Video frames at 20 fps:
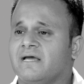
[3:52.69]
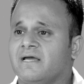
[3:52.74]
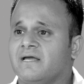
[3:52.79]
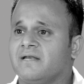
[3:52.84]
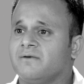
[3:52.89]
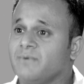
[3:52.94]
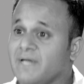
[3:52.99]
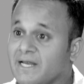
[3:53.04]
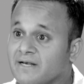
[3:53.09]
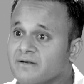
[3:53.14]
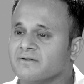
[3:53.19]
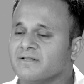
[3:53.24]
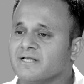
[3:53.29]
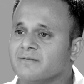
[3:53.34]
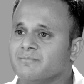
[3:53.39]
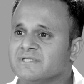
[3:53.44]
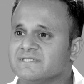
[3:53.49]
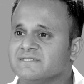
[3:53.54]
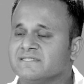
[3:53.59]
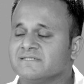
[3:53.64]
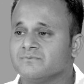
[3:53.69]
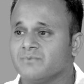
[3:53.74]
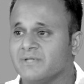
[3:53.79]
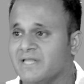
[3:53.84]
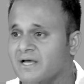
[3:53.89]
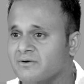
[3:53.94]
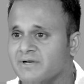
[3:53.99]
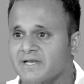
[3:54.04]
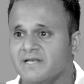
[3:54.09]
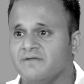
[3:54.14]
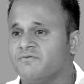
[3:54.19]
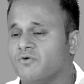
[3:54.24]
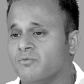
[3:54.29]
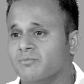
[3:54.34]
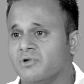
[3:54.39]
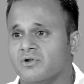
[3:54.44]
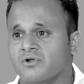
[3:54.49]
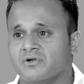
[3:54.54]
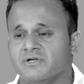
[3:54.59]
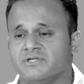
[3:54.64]
and we entered that business without any
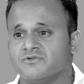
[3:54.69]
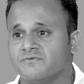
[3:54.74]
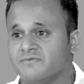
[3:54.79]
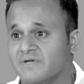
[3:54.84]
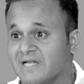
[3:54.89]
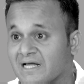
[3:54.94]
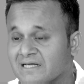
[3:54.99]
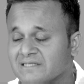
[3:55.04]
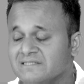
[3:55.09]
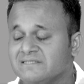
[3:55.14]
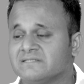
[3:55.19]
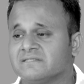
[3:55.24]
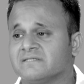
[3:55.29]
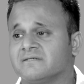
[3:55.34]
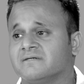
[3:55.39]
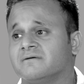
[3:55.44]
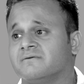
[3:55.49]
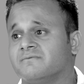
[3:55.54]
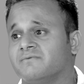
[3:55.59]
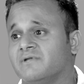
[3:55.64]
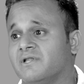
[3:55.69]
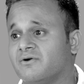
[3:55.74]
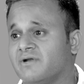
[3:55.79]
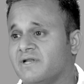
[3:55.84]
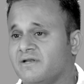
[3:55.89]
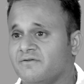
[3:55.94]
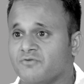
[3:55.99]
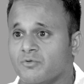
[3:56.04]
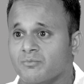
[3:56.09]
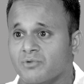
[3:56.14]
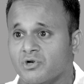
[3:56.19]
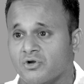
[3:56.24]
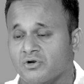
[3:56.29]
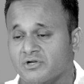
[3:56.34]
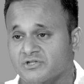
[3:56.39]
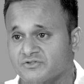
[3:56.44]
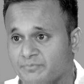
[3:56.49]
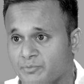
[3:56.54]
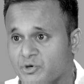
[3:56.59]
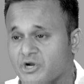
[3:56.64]
formal knowledge of glass, without any formal
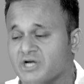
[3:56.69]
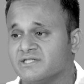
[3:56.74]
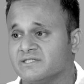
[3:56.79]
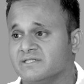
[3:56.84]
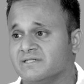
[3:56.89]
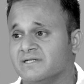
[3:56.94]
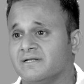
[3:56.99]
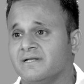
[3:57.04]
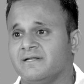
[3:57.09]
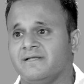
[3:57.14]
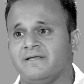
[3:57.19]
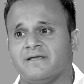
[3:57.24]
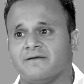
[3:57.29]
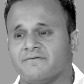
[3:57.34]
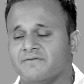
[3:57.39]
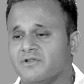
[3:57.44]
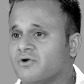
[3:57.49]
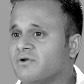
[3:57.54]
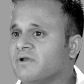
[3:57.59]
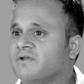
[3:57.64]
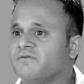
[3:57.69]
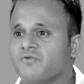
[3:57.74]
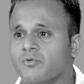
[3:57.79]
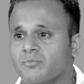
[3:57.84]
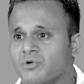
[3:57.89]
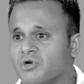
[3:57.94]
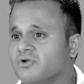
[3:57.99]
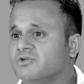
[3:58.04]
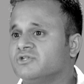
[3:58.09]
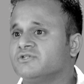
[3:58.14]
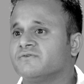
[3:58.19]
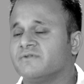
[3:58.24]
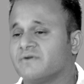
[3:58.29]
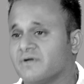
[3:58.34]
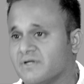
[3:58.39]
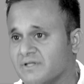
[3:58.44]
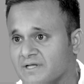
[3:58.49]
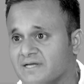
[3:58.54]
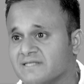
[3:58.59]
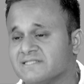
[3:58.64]
knowledge of production, without any formal knowledge of
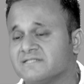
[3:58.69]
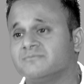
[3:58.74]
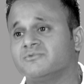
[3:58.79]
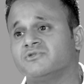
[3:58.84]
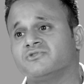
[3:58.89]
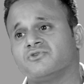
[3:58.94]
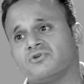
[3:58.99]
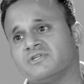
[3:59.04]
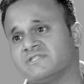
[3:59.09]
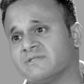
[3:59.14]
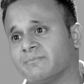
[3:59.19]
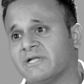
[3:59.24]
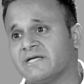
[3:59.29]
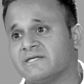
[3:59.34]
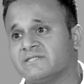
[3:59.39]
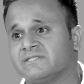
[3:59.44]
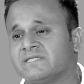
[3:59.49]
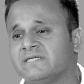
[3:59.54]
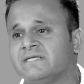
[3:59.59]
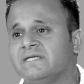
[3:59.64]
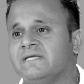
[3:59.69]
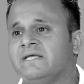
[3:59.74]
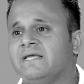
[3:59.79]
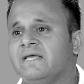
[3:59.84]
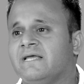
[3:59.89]
the customers or the suppliers.